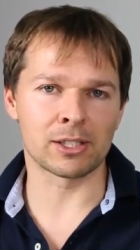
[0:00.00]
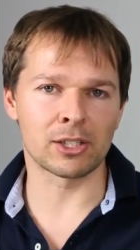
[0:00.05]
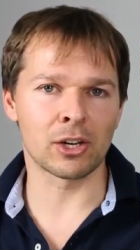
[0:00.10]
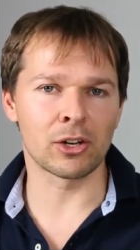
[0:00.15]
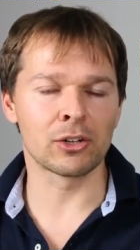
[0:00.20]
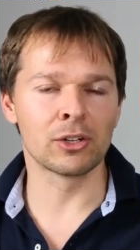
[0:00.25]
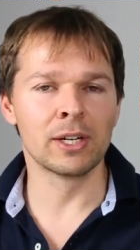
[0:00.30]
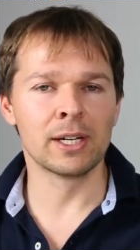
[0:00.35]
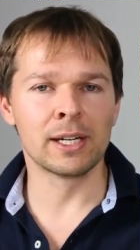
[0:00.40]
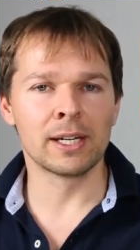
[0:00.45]

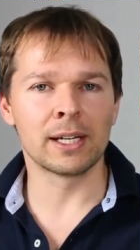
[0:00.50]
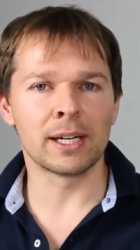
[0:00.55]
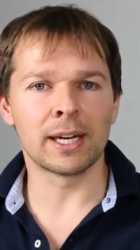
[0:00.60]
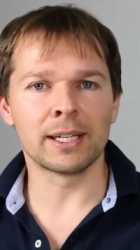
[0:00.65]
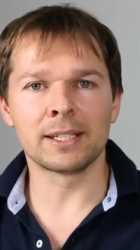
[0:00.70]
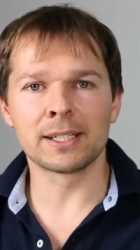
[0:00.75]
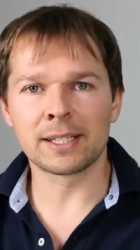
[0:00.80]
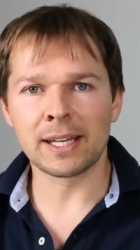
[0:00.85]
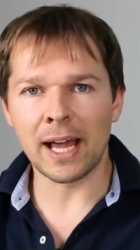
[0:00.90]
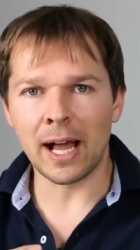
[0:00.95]
So
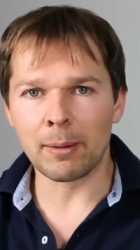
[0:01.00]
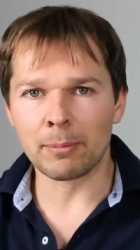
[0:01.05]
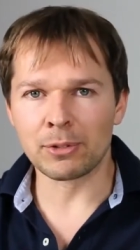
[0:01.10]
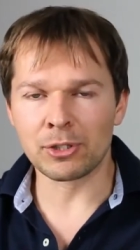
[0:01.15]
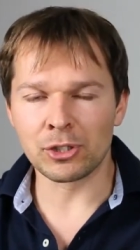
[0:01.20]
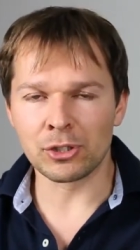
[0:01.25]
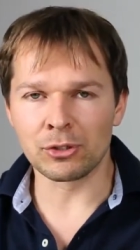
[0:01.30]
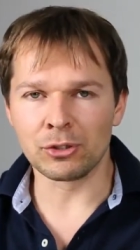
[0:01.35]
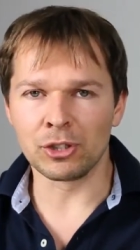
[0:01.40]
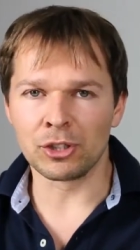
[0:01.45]
it just
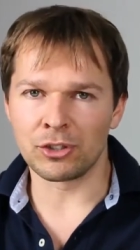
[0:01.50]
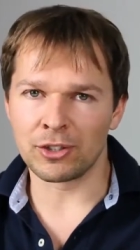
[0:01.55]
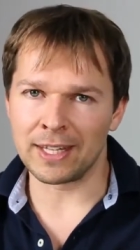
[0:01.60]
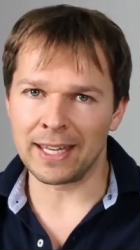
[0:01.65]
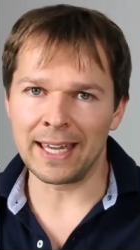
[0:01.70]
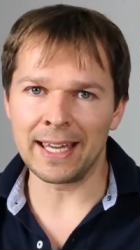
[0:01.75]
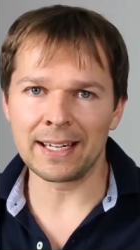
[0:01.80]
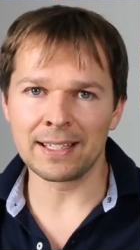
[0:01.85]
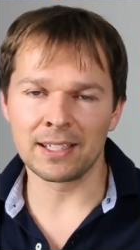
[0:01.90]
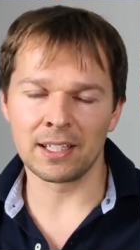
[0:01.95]
helps you during
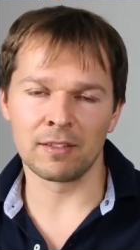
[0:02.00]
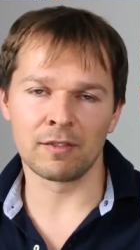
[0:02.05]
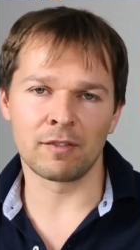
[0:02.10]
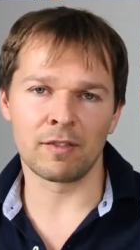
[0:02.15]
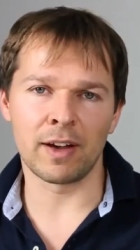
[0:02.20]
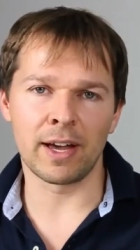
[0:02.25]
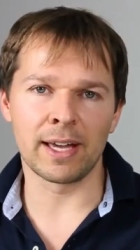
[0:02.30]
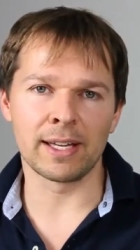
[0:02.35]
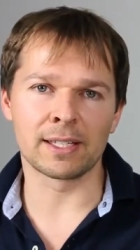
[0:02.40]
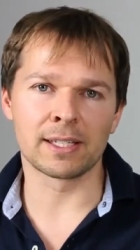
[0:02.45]
the editing
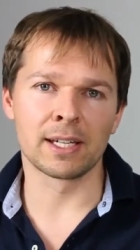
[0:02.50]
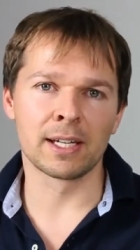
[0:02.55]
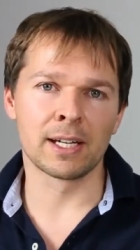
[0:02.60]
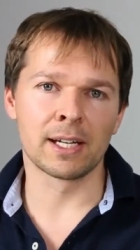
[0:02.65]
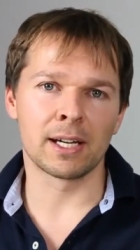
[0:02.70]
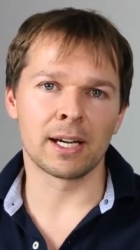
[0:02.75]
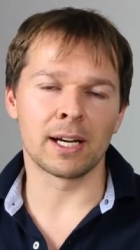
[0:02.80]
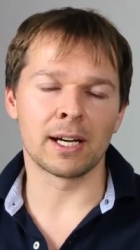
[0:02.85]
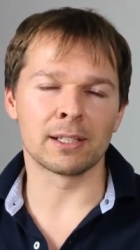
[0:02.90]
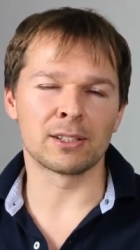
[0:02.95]
phase
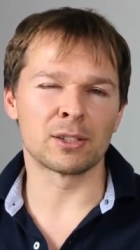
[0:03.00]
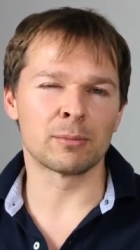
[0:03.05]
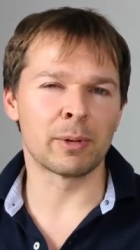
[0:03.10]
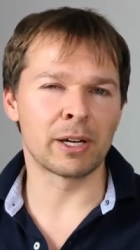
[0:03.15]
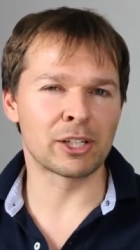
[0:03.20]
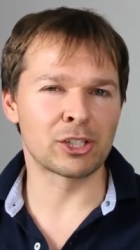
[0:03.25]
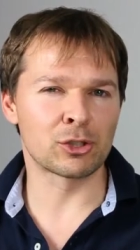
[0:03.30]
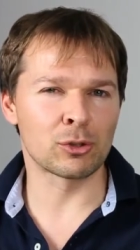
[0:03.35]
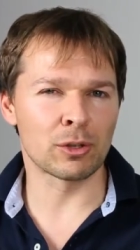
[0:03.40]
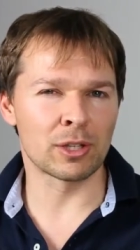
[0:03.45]
uh, to
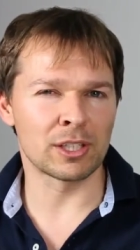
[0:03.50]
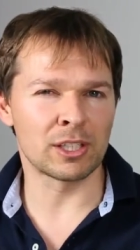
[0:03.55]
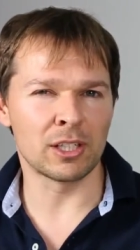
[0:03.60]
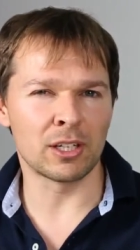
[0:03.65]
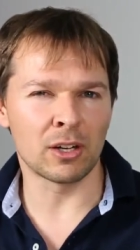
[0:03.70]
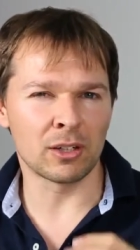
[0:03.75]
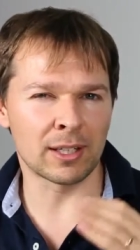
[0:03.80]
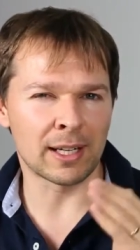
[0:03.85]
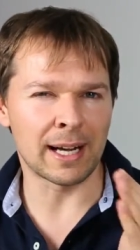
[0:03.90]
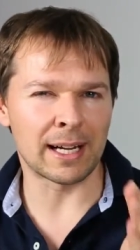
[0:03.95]
make sure that
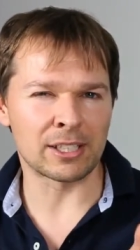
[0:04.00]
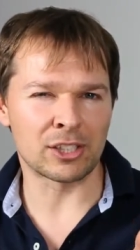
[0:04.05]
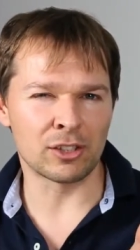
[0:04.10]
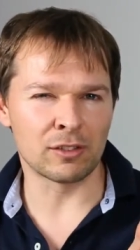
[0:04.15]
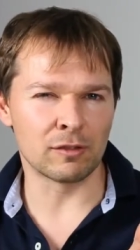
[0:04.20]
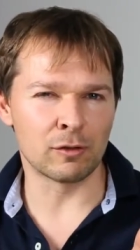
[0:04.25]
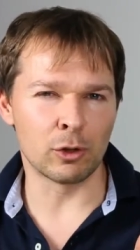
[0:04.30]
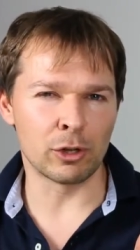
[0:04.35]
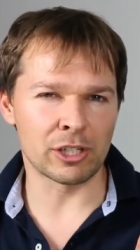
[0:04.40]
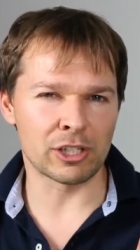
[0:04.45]
you don't cut
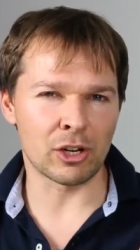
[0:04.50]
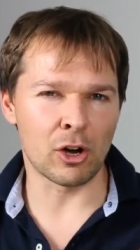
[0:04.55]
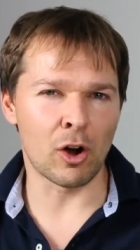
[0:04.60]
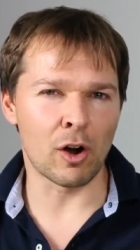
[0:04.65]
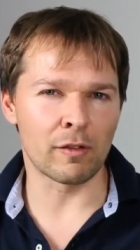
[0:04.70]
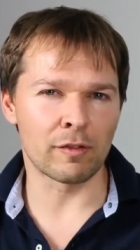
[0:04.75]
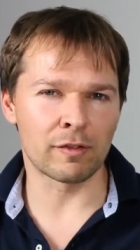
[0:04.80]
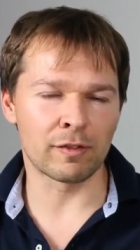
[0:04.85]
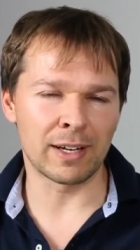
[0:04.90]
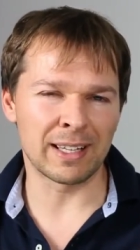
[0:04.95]
your voice
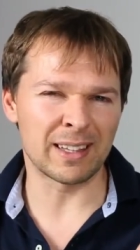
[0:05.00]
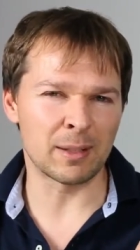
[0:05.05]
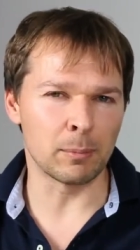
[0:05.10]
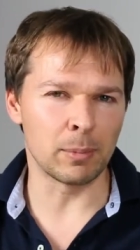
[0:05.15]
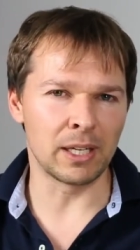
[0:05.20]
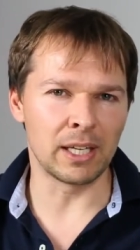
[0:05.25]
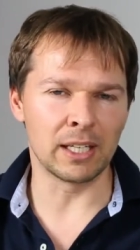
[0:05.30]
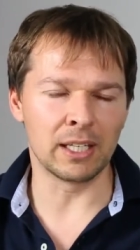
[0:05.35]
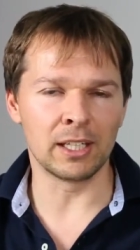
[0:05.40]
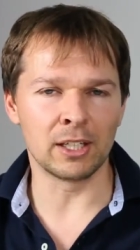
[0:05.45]
off at the
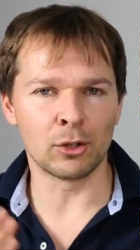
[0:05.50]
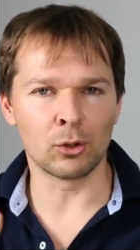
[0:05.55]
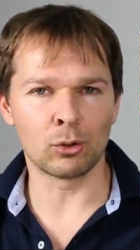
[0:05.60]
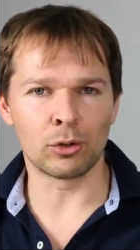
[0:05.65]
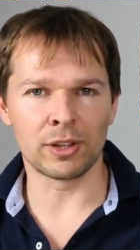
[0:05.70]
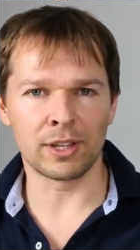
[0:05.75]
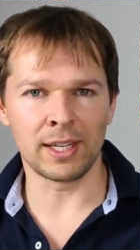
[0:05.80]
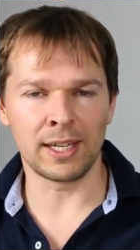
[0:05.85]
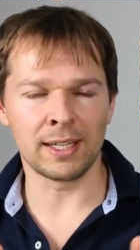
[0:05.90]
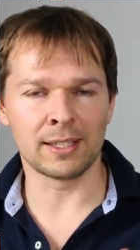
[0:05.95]
beginning
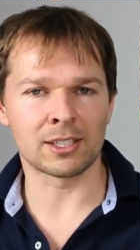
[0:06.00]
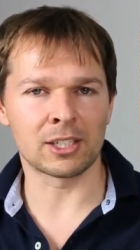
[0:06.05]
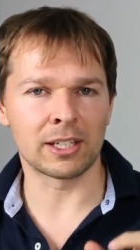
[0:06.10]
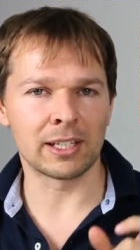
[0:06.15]
or at the end.